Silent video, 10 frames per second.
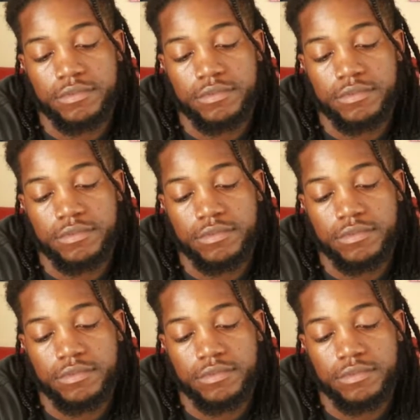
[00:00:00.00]

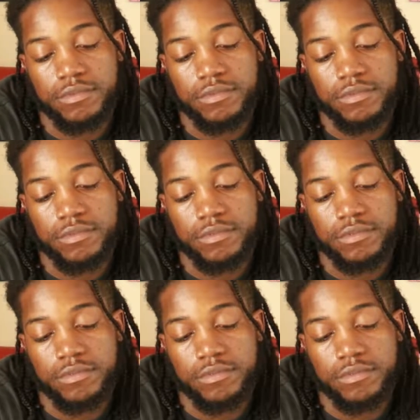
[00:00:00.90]

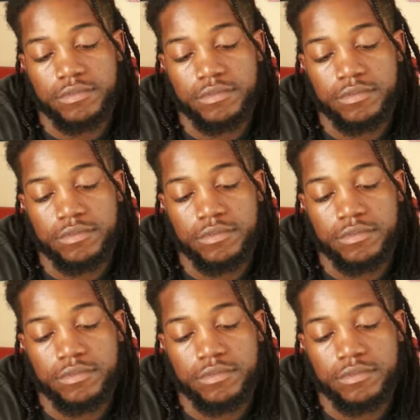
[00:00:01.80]
[no speech]